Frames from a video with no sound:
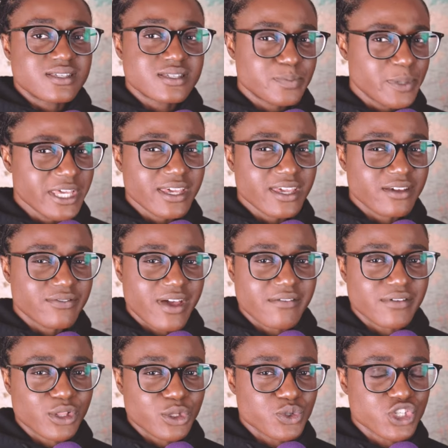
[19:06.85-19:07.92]
Speaking of
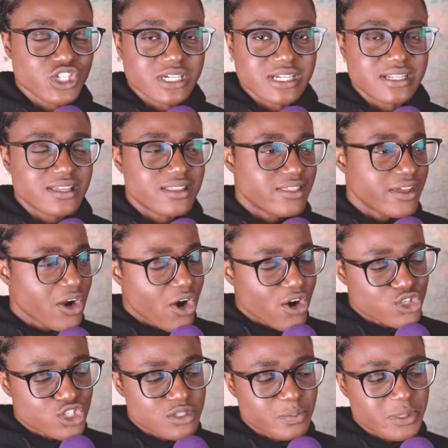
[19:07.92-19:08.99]
evolution, there
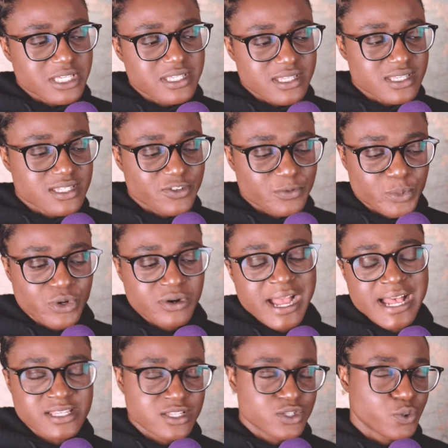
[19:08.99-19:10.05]
are species of
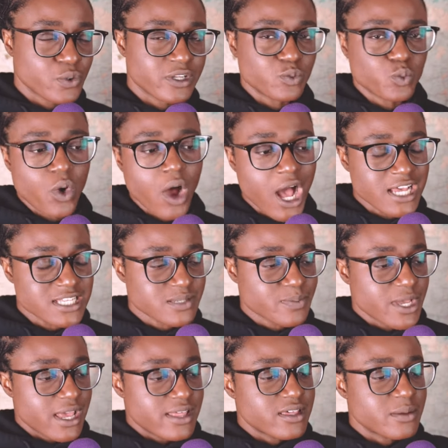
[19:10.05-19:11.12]
parasitoid
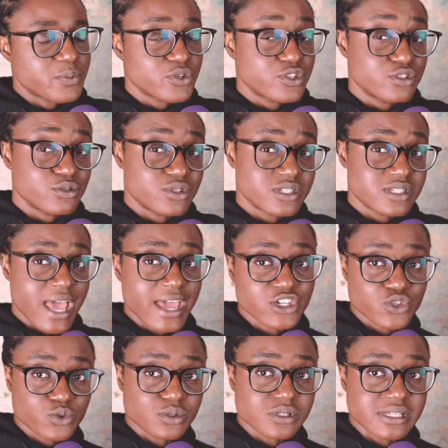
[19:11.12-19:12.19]
wasp that produce
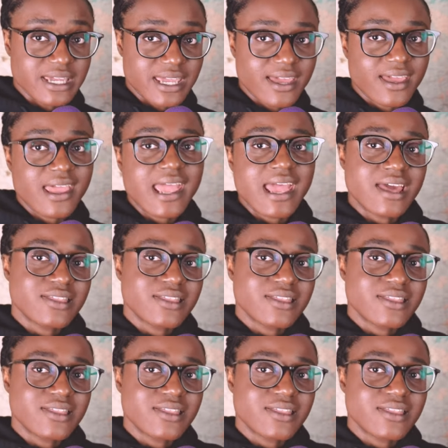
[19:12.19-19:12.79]
sexually,